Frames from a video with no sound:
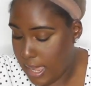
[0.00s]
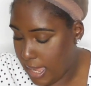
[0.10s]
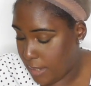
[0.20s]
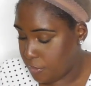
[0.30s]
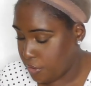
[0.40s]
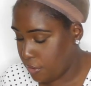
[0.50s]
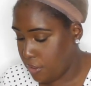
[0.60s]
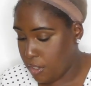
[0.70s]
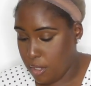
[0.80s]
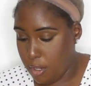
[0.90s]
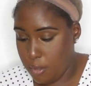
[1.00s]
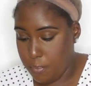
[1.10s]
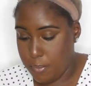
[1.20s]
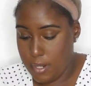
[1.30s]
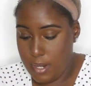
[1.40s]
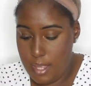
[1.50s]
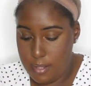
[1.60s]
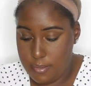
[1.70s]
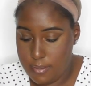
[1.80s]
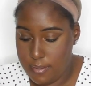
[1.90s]
I'm just going to open
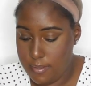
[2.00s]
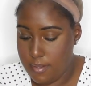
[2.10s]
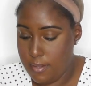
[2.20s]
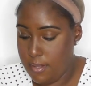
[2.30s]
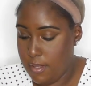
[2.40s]
it.